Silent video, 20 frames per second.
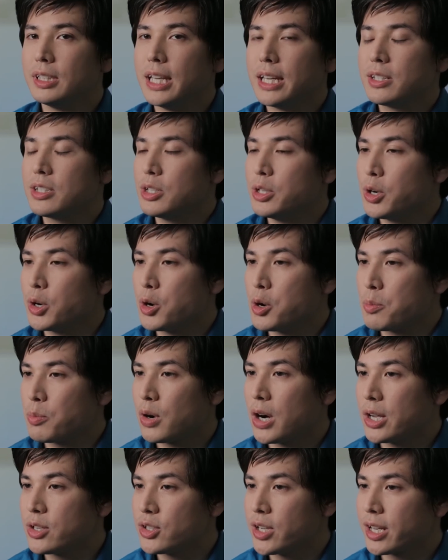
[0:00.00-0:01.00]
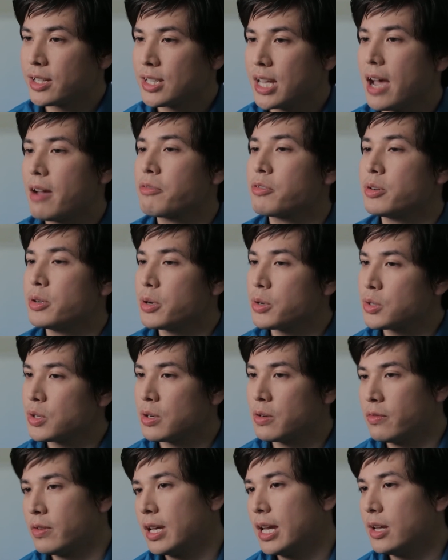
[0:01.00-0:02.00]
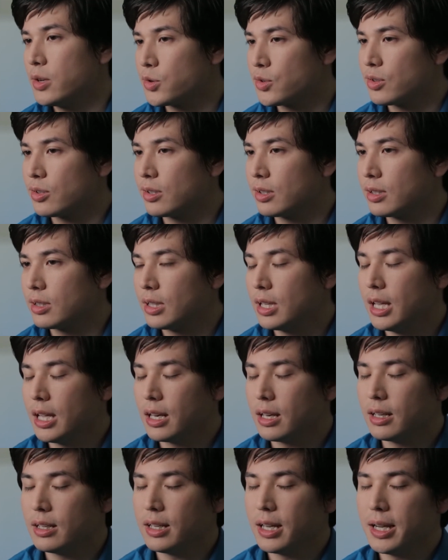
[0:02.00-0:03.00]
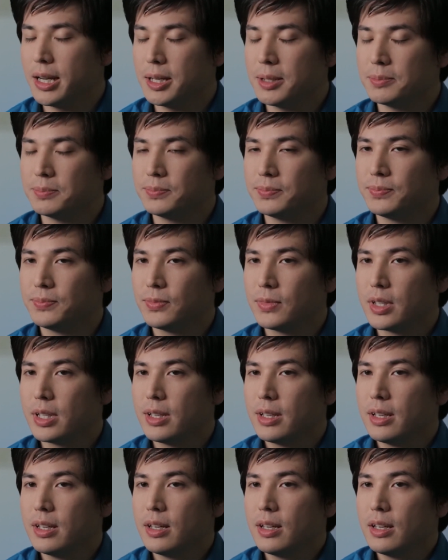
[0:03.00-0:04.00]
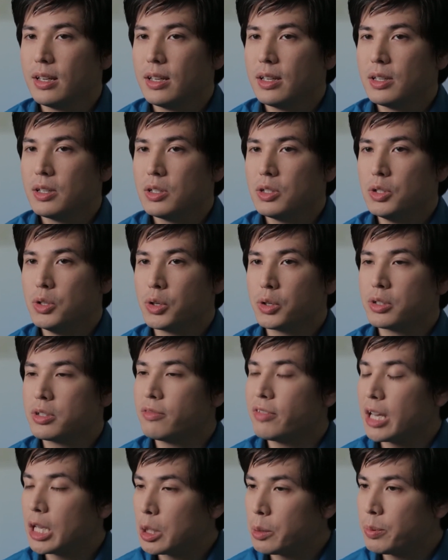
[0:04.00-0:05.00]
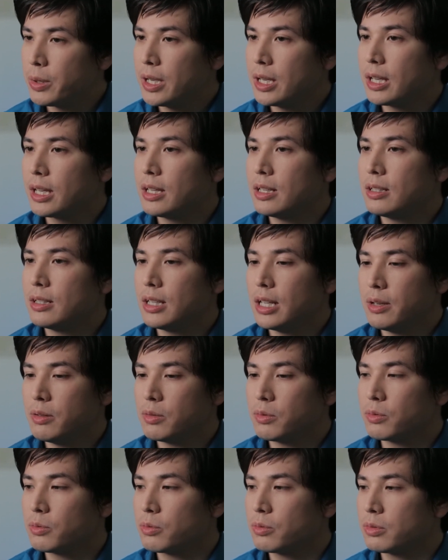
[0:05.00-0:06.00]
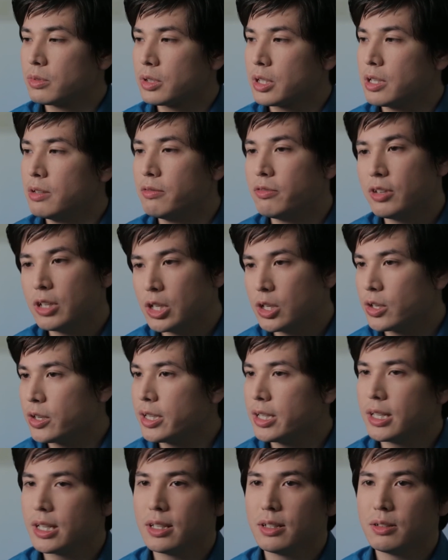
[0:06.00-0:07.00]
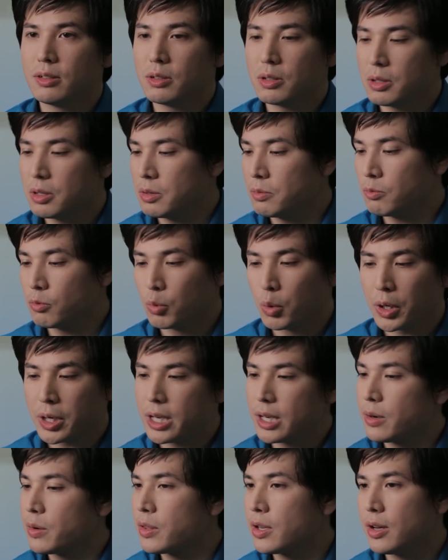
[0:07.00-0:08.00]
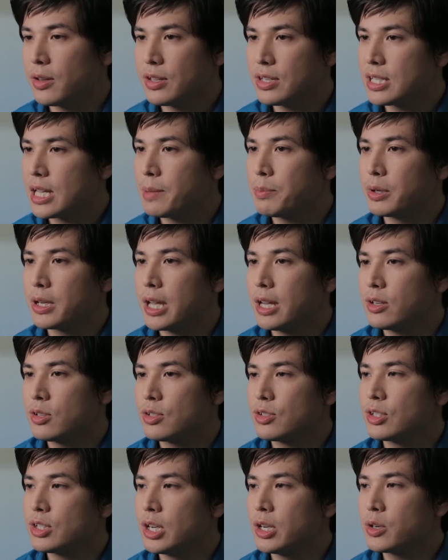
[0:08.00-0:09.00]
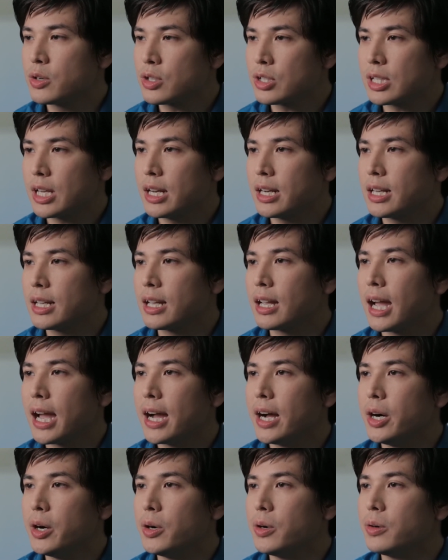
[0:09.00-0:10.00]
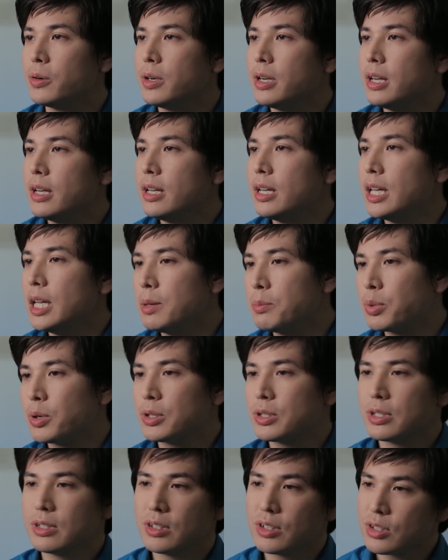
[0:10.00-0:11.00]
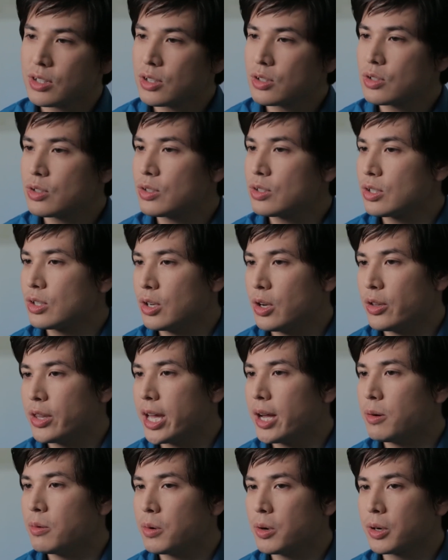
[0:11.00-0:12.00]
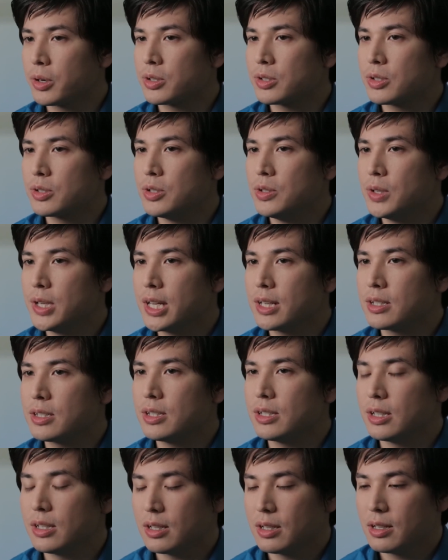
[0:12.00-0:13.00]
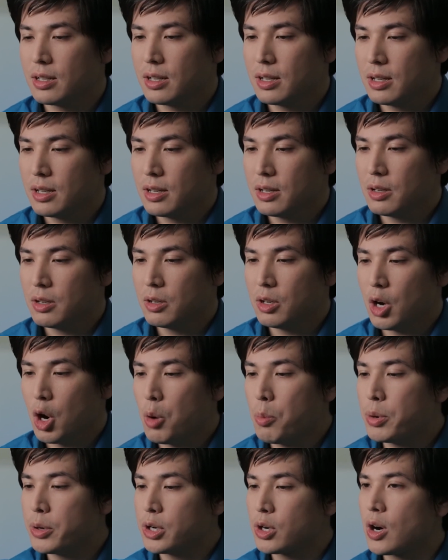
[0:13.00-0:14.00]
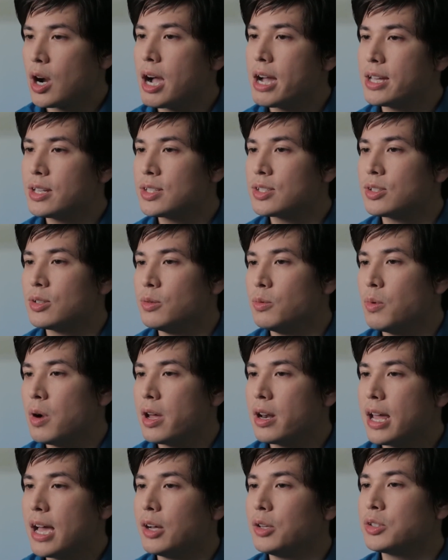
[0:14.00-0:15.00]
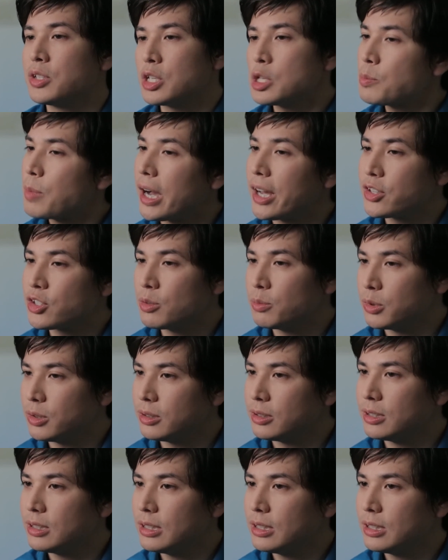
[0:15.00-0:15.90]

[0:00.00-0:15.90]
get to your own projects after your certification and you're developing and configuring and working with all these applications and understanding how inputs and decisions and all that works, you get to open your eyes to what else is possible.